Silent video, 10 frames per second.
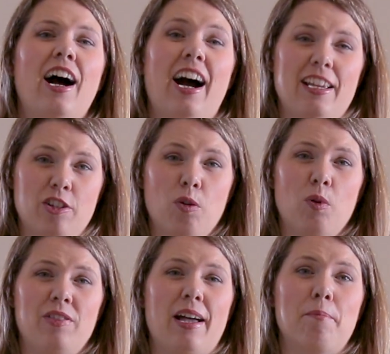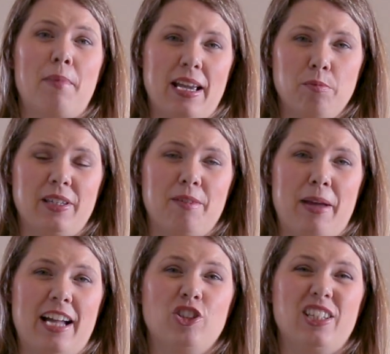I know one that might be a
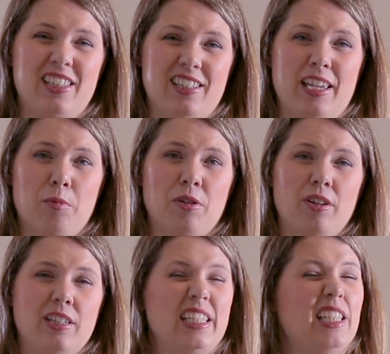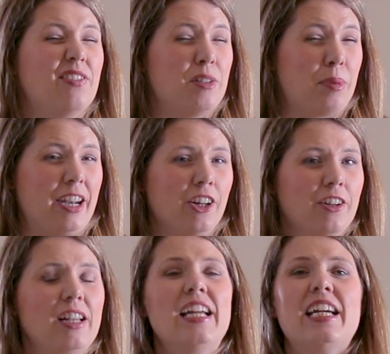match in the neighborhood. Even better,
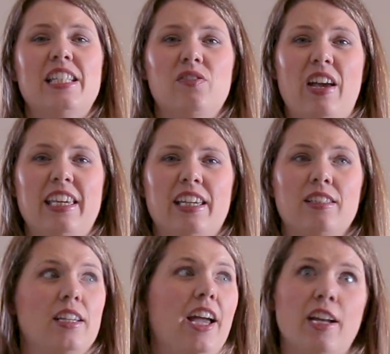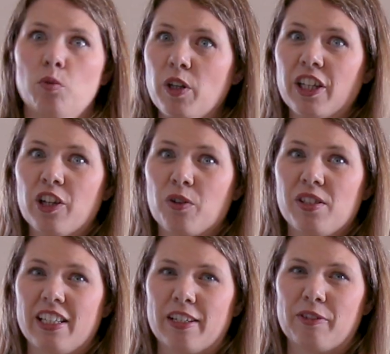it's vacant and we can go
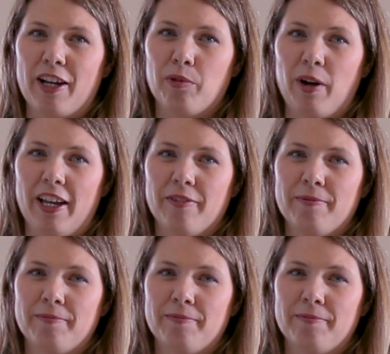see it right away.